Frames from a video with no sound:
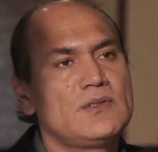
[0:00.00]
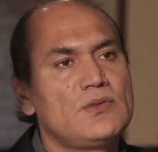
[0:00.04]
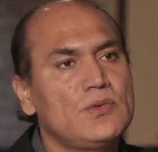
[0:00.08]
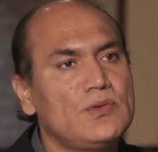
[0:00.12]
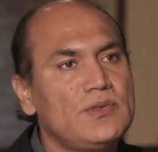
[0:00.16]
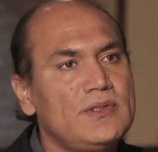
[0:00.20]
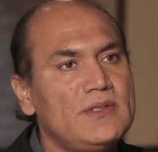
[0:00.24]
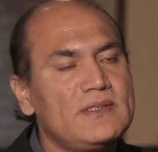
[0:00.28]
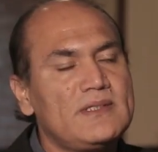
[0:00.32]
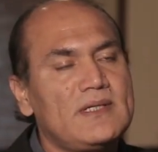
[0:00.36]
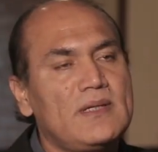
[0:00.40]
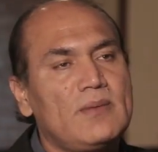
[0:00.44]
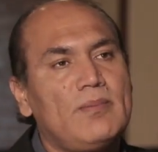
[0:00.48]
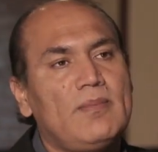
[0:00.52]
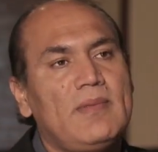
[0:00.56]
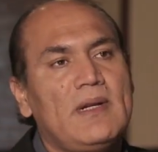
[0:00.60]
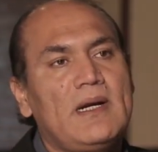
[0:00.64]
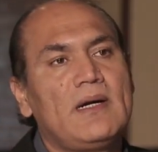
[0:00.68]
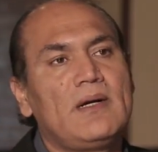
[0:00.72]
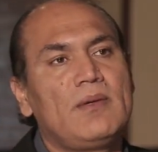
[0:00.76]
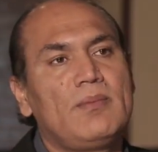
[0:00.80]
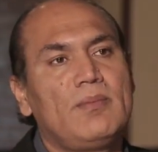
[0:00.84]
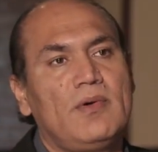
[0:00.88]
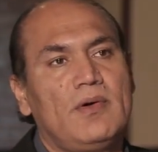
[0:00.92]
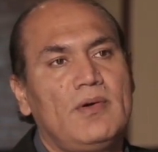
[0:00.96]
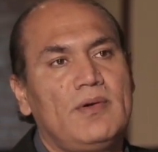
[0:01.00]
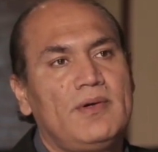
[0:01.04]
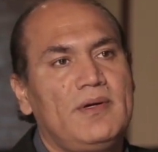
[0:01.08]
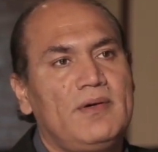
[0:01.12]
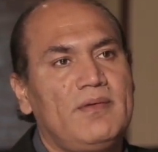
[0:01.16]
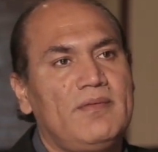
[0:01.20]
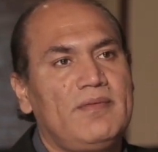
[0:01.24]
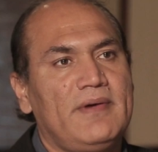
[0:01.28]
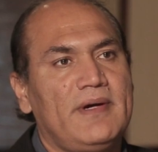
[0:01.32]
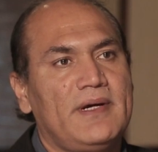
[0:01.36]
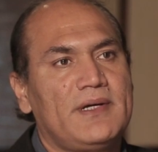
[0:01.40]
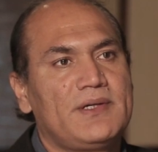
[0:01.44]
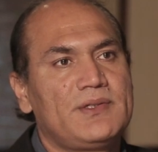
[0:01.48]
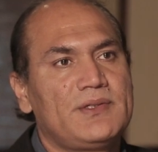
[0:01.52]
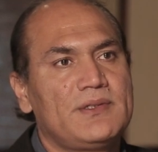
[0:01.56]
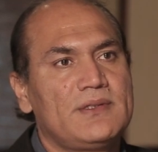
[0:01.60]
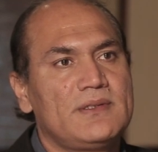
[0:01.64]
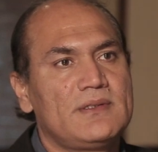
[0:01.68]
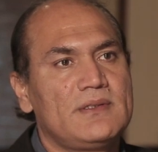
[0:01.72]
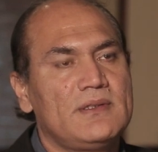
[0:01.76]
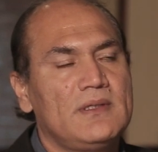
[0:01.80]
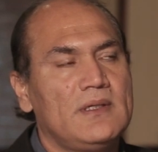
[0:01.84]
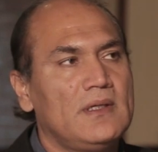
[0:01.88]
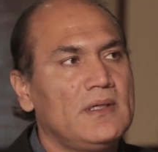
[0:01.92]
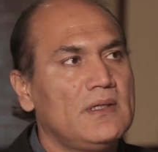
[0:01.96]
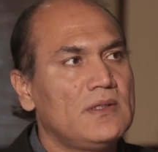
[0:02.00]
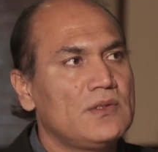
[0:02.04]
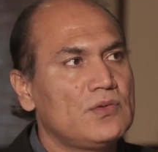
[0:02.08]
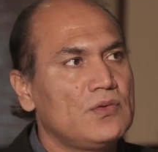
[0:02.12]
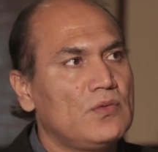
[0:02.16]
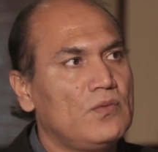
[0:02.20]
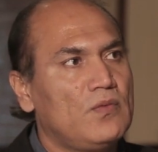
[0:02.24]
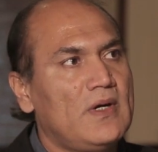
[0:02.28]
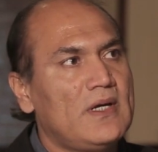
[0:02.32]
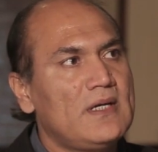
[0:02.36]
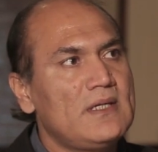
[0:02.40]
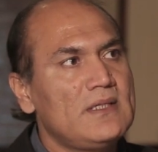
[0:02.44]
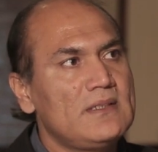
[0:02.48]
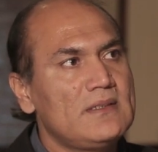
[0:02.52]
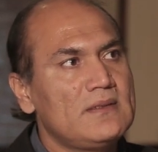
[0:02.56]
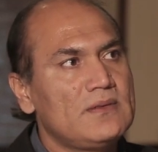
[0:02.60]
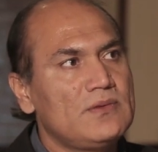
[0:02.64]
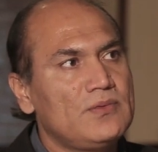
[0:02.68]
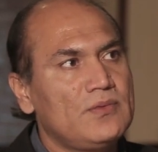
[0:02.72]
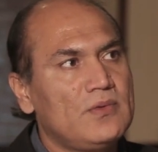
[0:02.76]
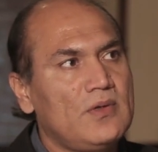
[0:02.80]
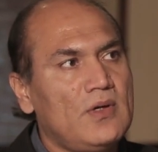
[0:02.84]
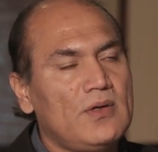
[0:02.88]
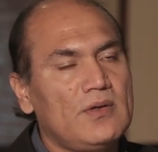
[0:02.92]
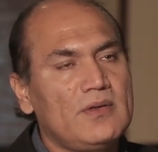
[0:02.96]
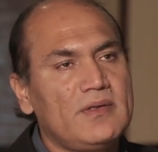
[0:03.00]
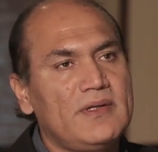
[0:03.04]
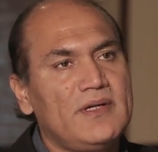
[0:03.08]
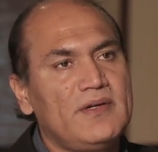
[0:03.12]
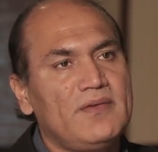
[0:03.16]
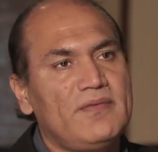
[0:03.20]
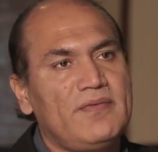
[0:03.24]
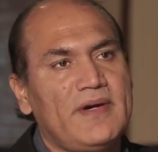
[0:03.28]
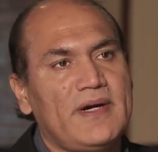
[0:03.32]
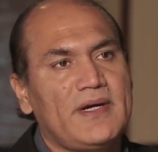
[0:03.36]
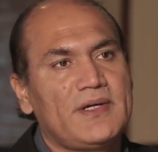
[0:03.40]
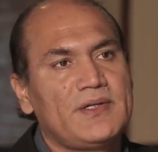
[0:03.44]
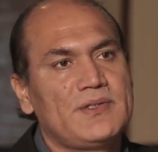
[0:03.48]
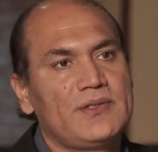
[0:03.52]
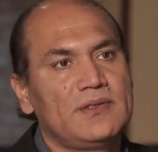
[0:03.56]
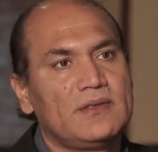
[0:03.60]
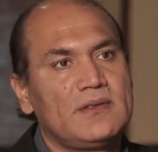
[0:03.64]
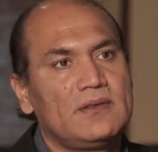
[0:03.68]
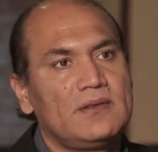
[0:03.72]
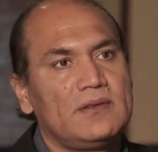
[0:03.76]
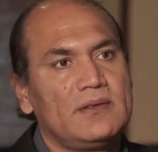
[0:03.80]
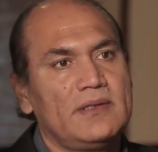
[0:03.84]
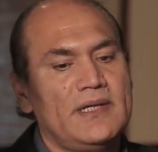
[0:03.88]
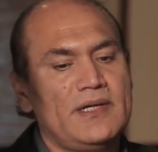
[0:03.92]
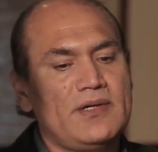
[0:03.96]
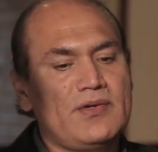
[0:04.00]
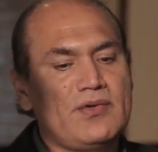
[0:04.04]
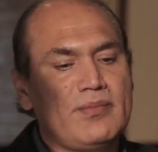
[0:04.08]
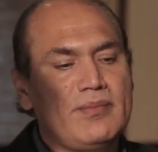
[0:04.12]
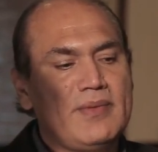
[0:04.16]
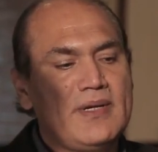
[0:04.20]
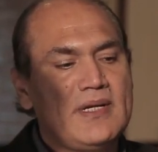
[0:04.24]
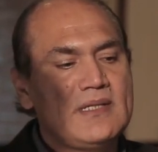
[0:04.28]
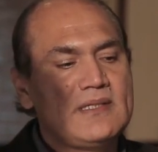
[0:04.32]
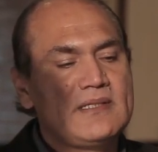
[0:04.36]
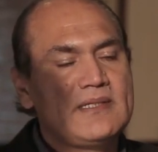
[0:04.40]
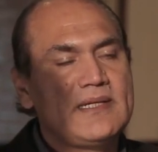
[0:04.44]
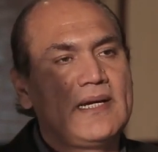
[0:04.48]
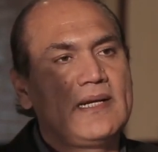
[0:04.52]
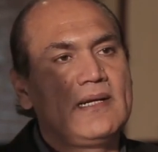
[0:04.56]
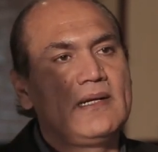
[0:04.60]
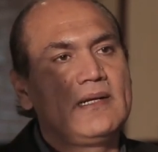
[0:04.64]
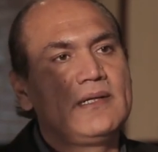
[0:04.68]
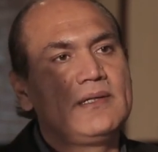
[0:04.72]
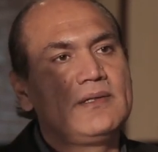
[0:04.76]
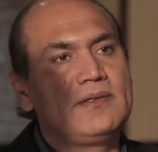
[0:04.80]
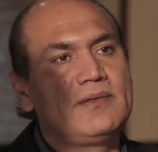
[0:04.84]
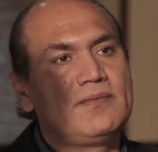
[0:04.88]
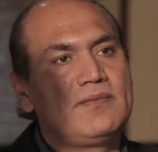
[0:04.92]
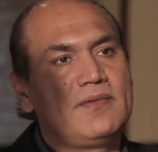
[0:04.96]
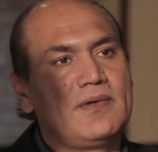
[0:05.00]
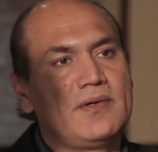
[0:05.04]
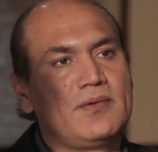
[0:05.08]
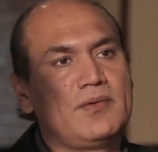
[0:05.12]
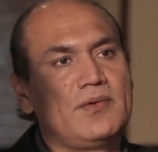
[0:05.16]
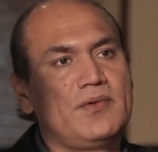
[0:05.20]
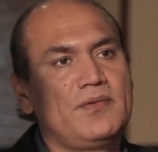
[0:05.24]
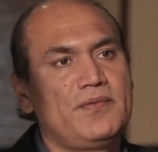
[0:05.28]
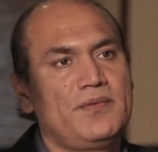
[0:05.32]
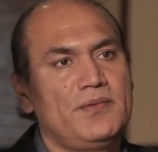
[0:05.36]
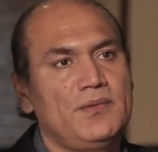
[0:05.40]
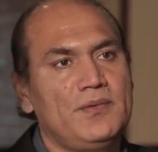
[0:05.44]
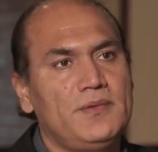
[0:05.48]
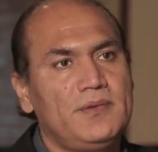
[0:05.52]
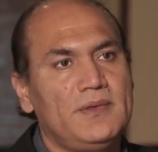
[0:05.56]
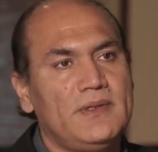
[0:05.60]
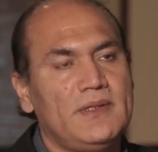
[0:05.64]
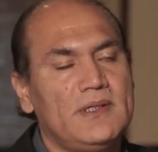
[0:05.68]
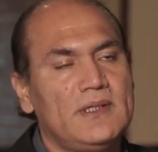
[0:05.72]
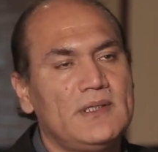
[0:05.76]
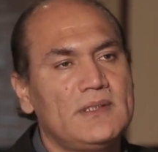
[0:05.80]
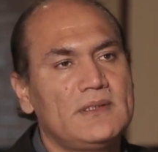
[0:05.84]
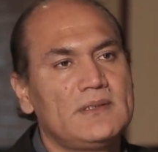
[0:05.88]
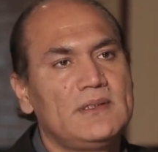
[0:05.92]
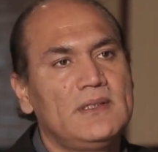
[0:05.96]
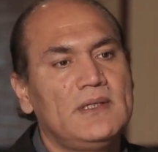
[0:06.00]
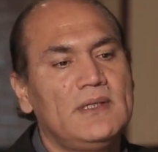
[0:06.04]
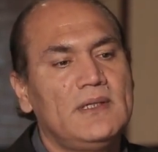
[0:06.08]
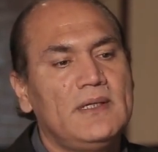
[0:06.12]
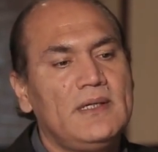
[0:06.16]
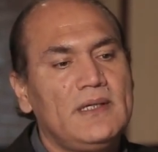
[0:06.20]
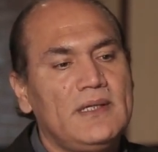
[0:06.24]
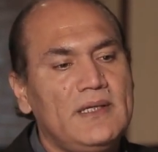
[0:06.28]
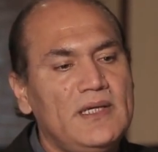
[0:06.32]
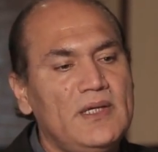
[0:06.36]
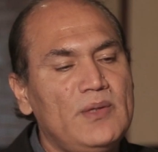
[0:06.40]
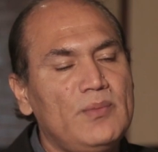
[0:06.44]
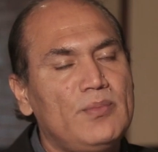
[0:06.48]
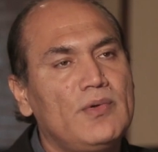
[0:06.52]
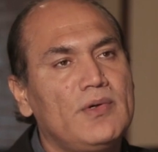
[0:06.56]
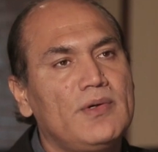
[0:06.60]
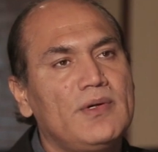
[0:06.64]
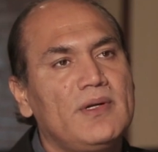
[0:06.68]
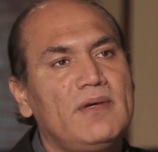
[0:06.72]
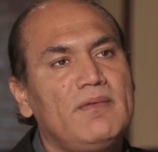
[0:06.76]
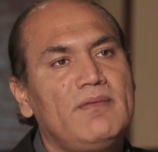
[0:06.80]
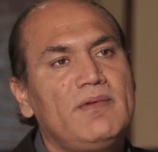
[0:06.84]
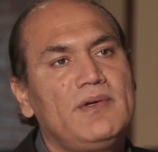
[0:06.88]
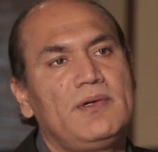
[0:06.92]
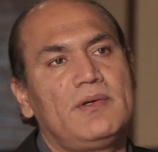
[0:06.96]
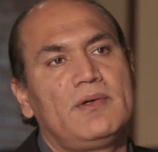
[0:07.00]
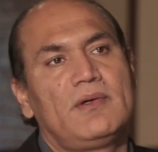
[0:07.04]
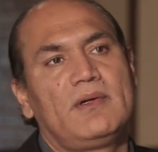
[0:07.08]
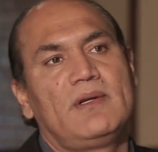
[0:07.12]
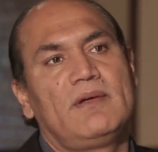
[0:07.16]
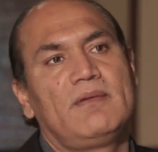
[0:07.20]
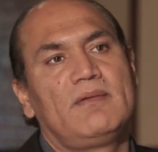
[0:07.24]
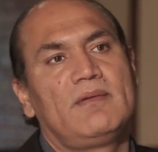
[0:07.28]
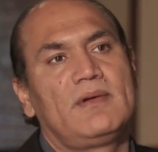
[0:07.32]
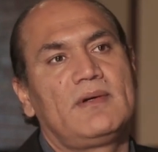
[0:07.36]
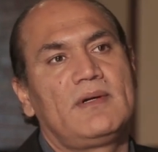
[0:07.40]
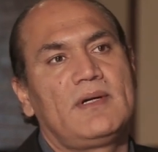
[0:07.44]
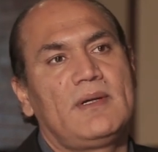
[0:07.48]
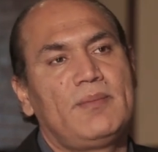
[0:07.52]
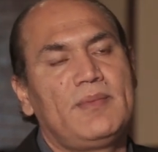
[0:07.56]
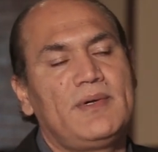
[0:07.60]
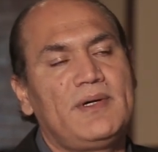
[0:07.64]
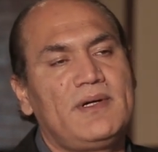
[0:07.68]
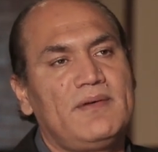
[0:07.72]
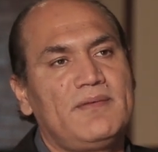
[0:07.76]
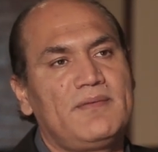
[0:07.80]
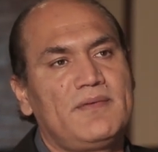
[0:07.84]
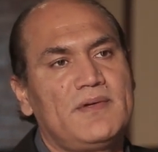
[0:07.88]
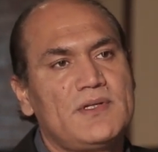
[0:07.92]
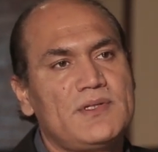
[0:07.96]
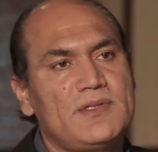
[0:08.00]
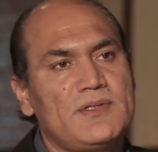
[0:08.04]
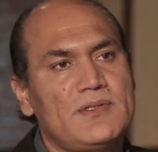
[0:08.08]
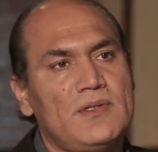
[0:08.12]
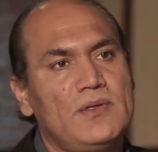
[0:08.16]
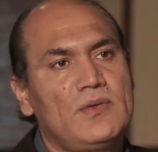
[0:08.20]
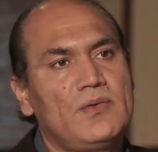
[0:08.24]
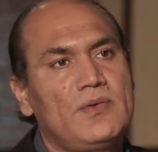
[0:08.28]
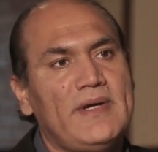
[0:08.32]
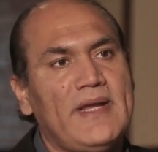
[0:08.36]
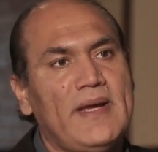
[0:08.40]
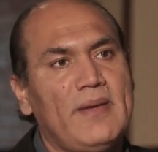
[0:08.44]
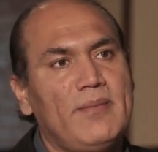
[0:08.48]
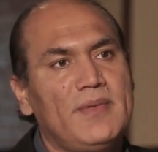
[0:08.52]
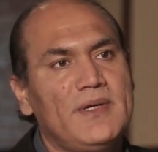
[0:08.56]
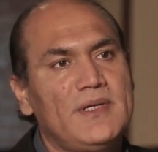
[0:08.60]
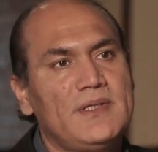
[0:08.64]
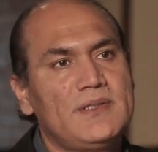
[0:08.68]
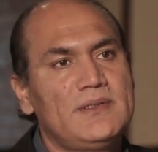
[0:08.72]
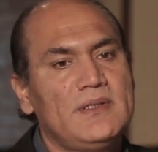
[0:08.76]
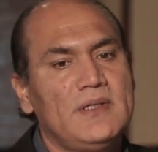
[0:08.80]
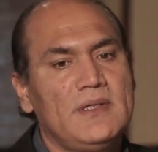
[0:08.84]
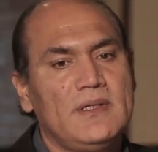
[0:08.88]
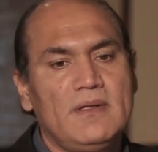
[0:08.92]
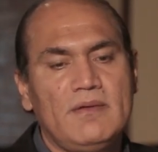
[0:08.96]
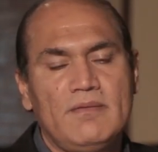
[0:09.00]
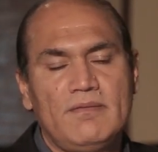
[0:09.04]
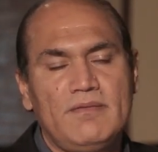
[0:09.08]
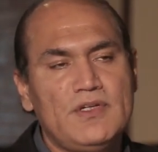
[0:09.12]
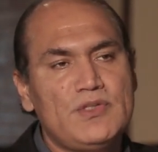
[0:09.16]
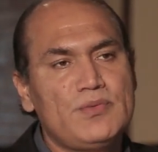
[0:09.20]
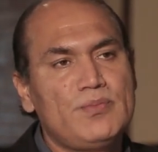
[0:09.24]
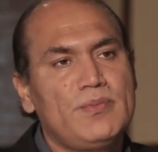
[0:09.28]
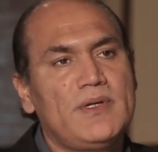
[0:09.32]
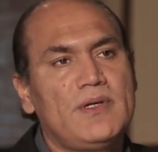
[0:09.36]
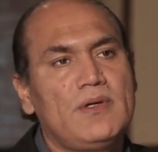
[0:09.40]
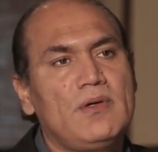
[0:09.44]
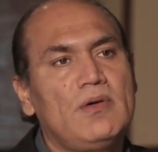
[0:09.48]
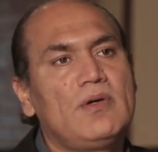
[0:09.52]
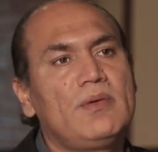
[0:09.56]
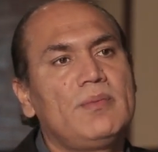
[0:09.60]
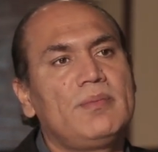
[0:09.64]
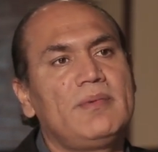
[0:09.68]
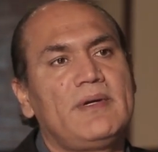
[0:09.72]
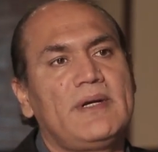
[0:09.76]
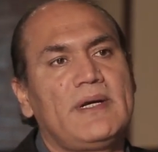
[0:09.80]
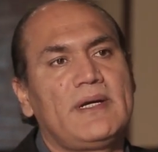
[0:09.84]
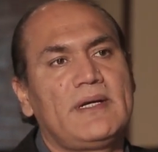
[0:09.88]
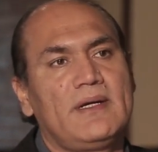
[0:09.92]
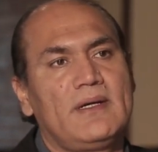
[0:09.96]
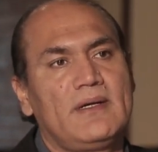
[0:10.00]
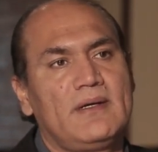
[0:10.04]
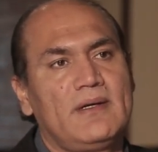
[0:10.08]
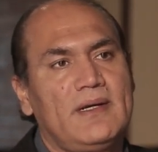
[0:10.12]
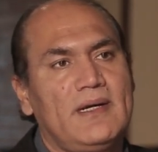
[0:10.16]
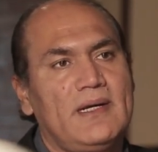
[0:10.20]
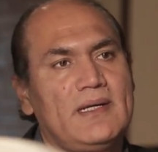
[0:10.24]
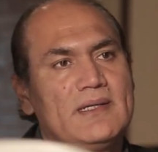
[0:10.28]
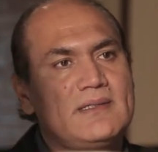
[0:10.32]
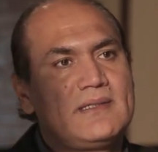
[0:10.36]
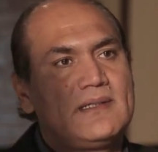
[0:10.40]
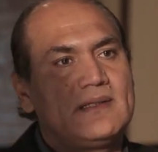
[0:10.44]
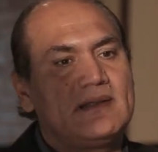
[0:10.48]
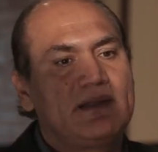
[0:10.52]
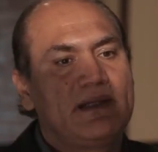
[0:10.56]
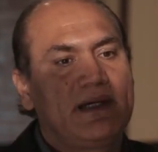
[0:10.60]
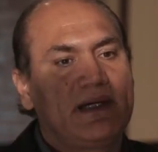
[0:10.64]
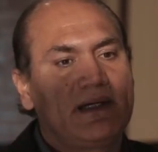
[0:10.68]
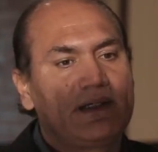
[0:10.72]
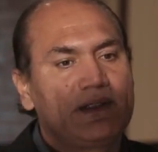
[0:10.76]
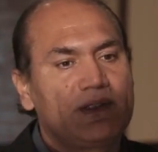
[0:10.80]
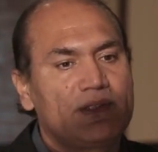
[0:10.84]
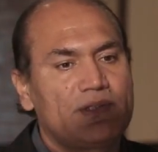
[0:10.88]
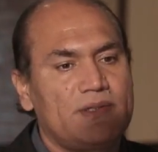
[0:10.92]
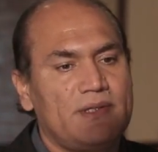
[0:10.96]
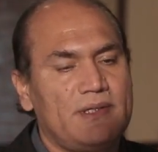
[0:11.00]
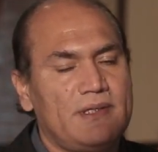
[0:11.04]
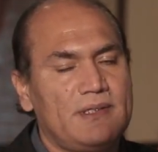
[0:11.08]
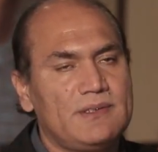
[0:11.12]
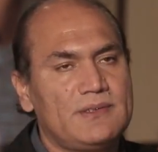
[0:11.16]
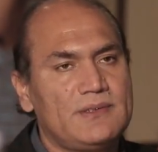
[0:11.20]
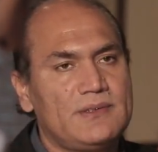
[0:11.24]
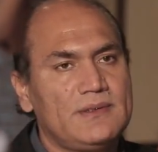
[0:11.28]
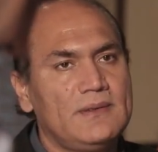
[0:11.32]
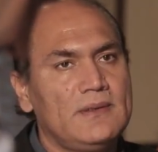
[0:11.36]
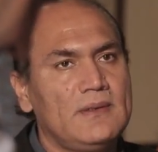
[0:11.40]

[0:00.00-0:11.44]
So these are blood-borne infections. Once you got the infection, it remains silent for a good few years, keep on giving your liver a bit of a slow damage, which may not be recognized at that stage.